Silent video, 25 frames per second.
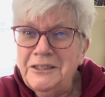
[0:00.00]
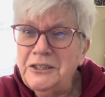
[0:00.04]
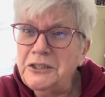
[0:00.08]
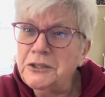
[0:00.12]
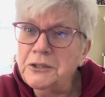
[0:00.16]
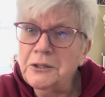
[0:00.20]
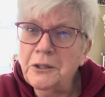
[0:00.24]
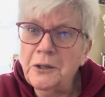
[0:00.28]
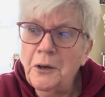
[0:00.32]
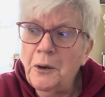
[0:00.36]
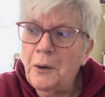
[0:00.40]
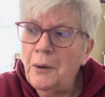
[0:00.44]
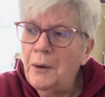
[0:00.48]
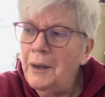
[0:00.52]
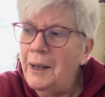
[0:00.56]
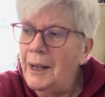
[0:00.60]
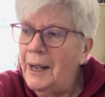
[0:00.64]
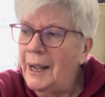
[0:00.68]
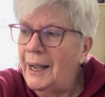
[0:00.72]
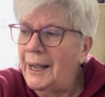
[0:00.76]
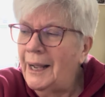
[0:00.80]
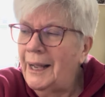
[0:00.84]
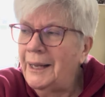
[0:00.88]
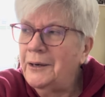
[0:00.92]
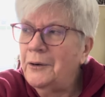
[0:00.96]
Just, you know,
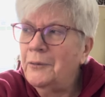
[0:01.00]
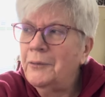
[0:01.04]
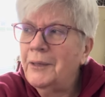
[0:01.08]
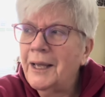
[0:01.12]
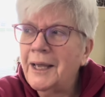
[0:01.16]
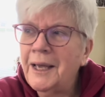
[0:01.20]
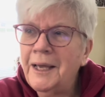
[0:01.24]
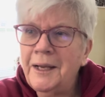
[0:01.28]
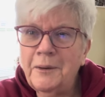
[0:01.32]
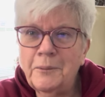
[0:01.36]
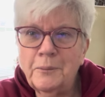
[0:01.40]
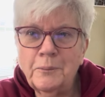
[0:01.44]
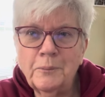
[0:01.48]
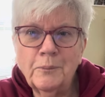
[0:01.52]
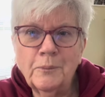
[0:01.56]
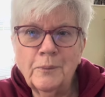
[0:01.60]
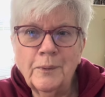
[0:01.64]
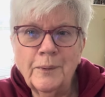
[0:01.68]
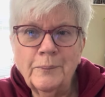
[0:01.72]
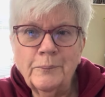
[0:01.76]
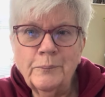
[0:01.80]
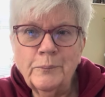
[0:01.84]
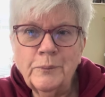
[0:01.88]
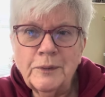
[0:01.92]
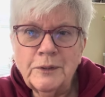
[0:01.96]
I know that kind
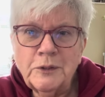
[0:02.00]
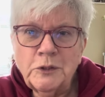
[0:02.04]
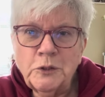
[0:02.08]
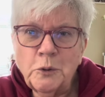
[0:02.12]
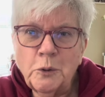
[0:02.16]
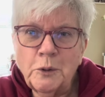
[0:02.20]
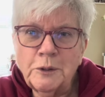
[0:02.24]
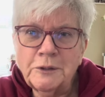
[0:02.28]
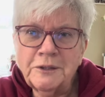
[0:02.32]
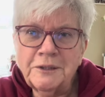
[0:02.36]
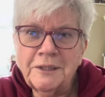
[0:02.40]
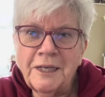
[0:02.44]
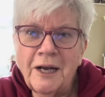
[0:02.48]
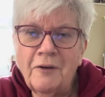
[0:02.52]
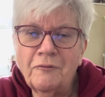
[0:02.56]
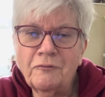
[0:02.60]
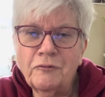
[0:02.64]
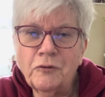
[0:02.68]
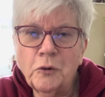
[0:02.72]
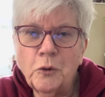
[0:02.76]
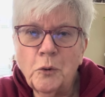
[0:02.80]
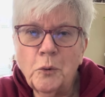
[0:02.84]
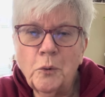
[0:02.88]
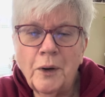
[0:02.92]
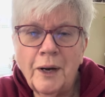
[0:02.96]
of shorts it out
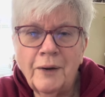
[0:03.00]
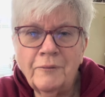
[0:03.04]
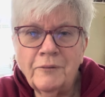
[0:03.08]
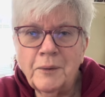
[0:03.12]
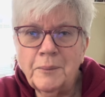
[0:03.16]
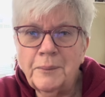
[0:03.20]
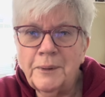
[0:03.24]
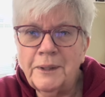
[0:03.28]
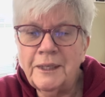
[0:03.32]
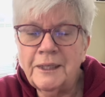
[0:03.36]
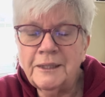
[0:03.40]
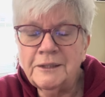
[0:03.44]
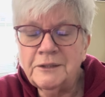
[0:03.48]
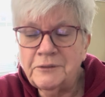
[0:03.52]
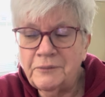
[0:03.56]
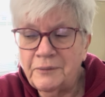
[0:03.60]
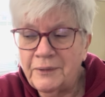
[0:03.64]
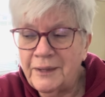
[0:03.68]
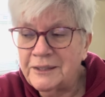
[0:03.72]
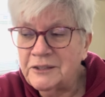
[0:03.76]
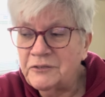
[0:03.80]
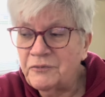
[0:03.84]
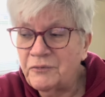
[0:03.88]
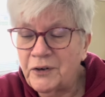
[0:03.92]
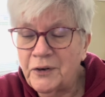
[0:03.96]
for whoever, but it's
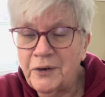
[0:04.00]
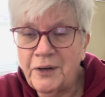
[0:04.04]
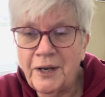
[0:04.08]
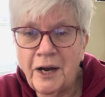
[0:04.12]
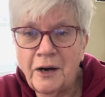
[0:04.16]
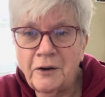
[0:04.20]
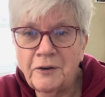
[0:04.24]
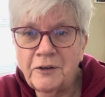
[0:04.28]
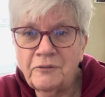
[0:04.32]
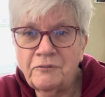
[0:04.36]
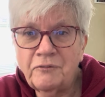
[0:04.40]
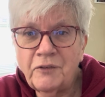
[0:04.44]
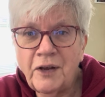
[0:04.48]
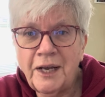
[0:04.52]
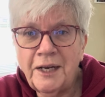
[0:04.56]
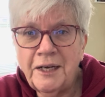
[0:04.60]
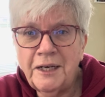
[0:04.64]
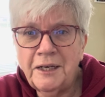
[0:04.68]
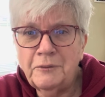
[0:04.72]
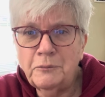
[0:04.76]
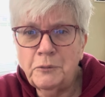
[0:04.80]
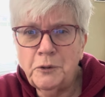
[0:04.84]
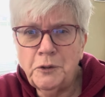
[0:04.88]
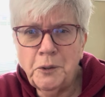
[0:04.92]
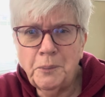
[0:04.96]
that's very hard to find.
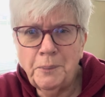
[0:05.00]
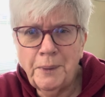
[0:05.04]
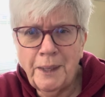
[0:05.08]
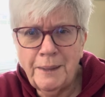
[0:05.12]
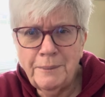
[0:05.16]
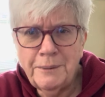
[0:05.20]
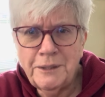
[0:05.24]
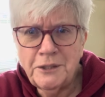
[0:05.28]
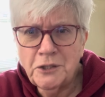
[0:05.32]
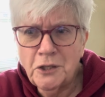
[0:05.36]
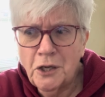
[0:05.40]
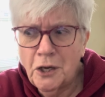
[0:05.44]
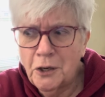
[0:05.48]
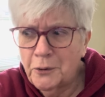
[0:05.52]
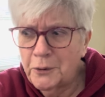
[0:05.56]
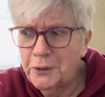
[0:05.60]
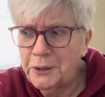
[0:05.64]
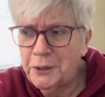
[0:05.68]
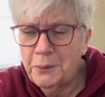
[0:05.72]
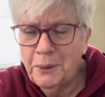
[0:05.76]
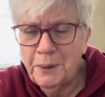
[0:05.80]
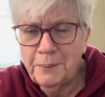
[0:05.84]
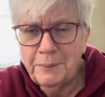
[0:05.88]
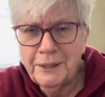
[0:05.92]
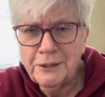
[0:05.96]
And when your baby's hungry,
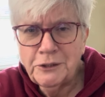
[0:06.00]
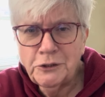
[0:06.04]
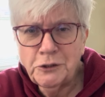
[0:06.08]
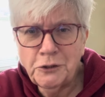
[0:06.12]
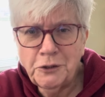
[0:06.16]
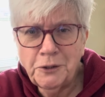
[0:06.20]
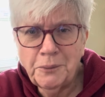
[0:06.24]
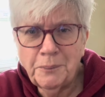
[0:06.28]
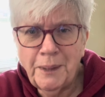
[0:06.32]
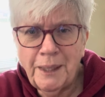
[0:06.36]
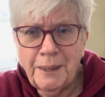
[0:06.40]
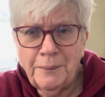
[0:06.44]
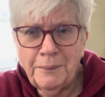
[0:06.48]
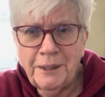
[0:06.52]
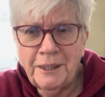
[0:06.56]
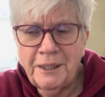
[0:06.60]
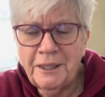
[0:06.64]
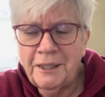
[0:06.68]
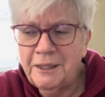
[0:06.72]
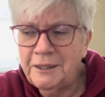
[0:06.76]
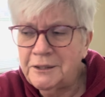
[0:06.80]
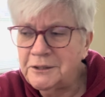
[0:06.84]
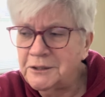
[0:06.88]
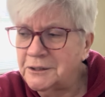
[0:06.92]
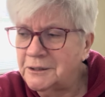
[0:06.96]
you want to make sure your baby
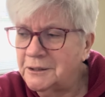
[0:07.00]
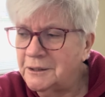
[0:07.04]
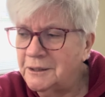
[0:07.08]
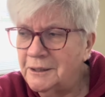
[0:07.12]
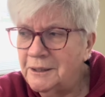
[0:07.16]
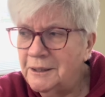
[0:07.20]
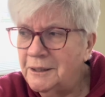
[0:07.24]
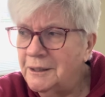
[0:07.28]
eats.